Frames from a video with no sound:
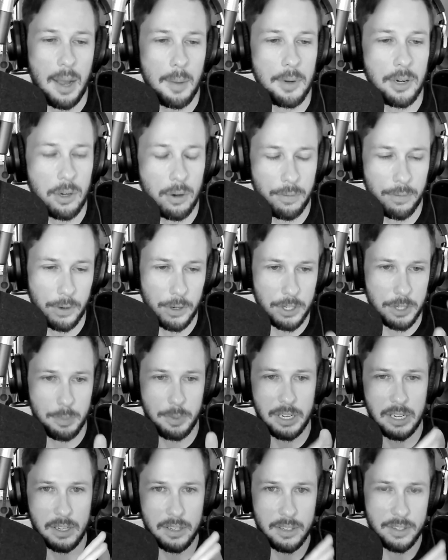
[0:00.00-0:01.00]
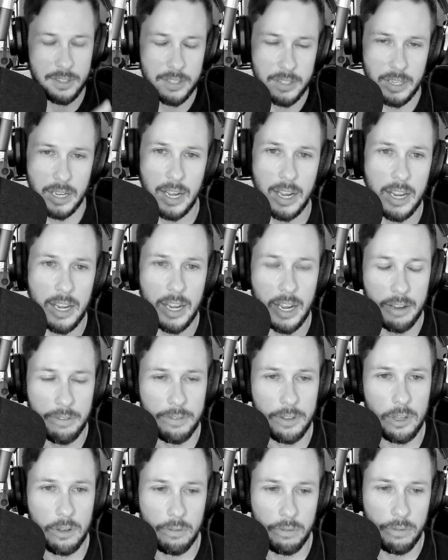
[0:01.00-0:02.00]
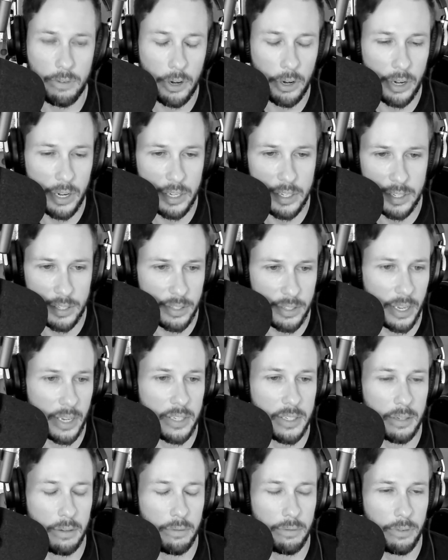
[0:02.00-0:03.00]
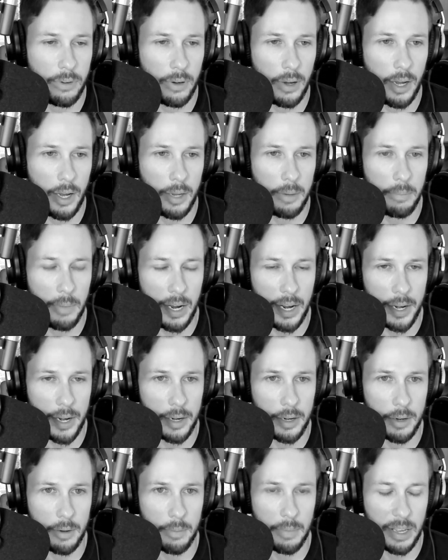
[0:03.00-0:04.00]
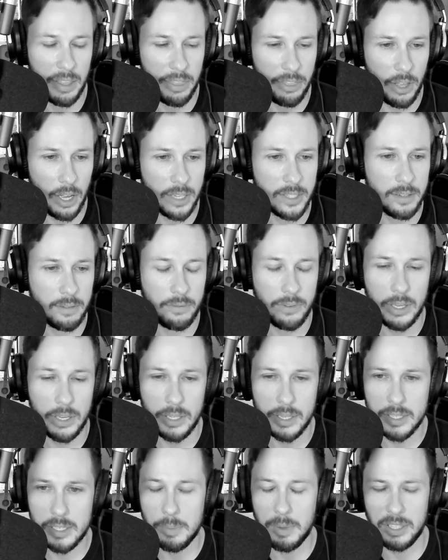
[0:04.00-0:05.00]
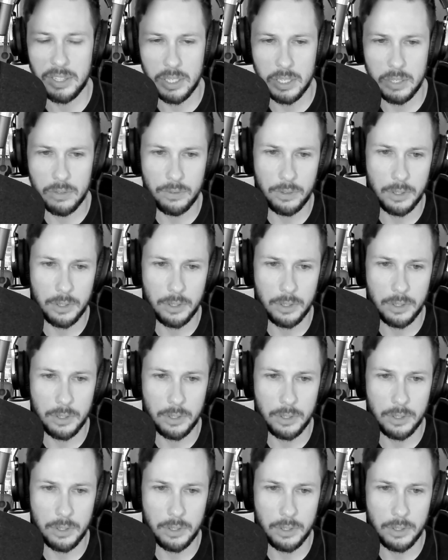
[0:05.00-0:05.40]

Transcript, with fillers: I'm gonna go first because I, I feel very decisive on my my thoughts and feelings about these